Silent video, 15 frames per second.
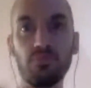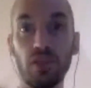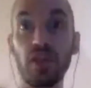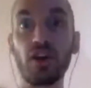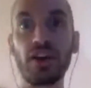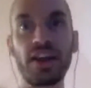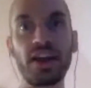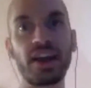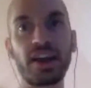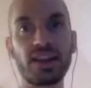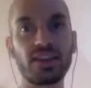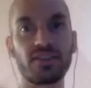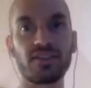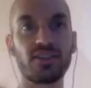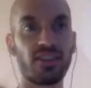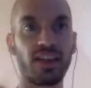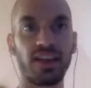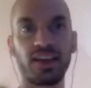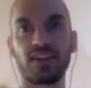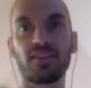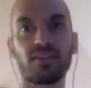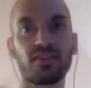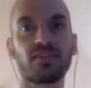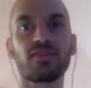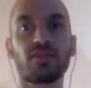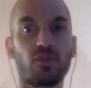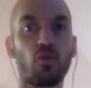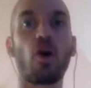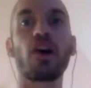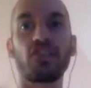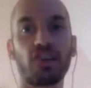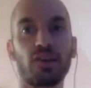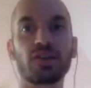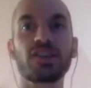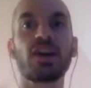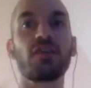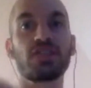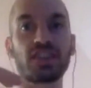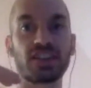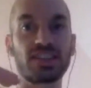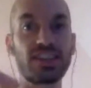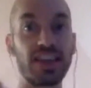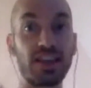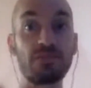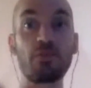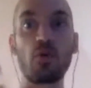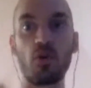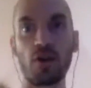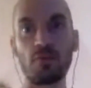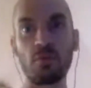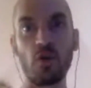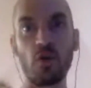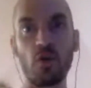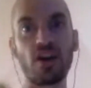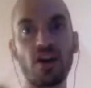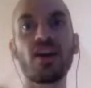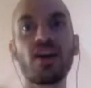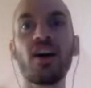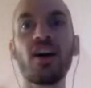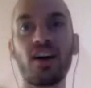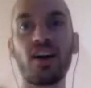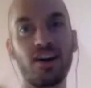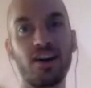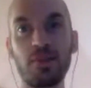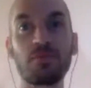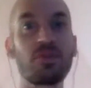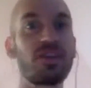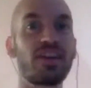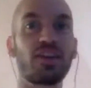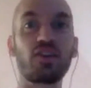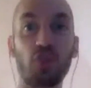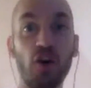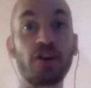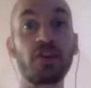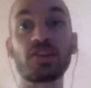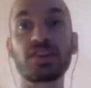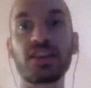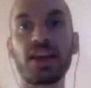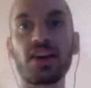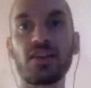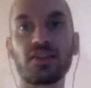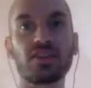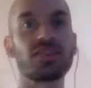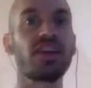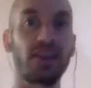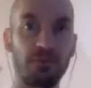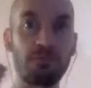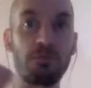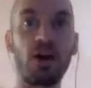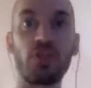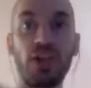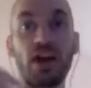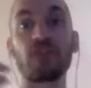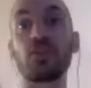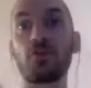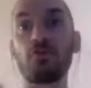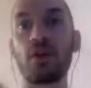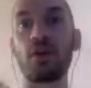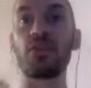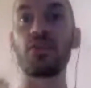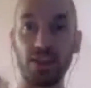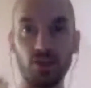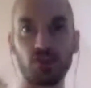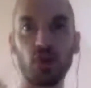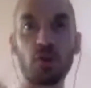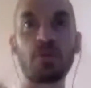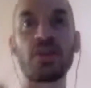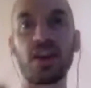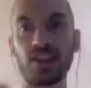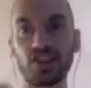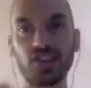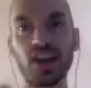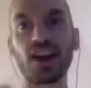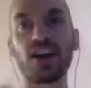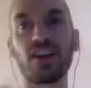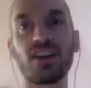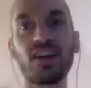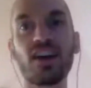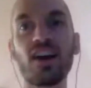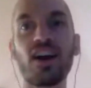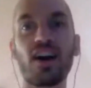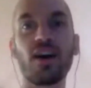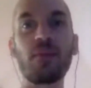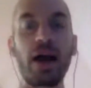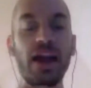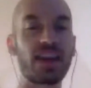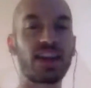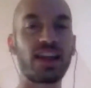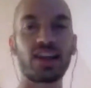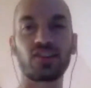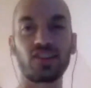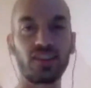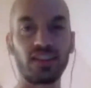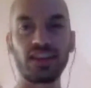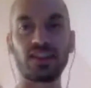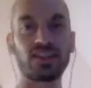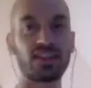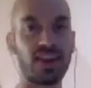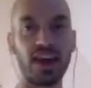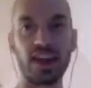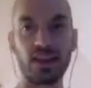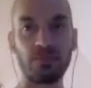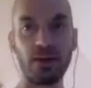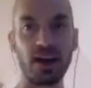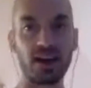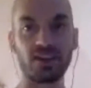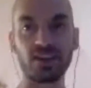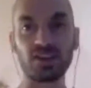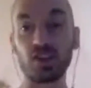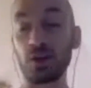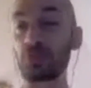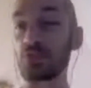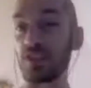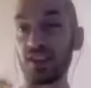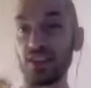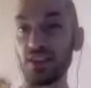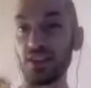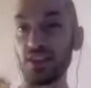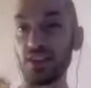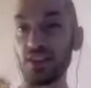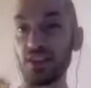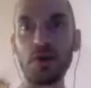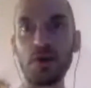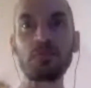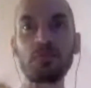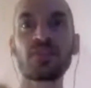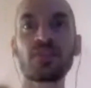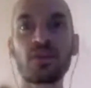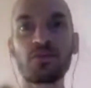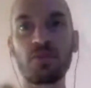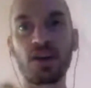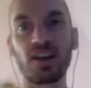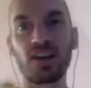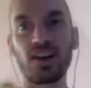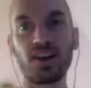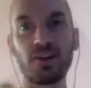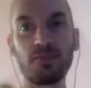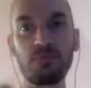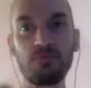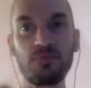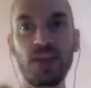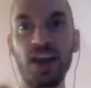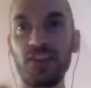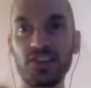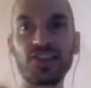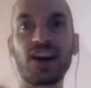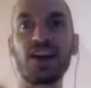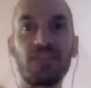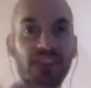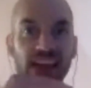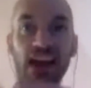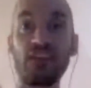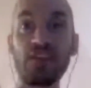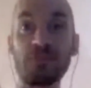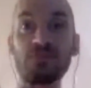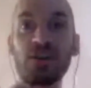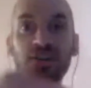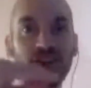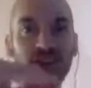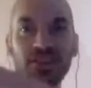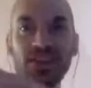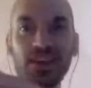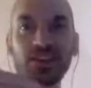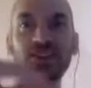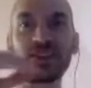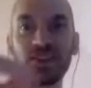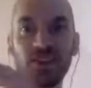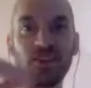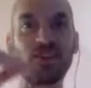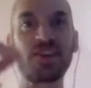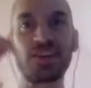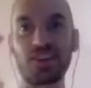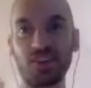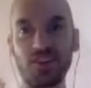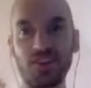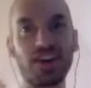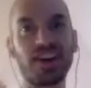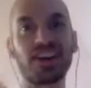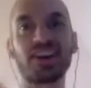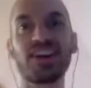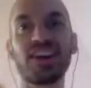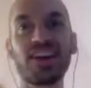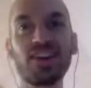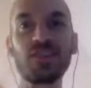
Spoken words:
learning and, like, watching yourself succeed more and more and growing your sales, like, month after month. And you showed me that chart. I can actually link to that in my description in the video. But yeah, the chart, like, every month your sales are growing and growing.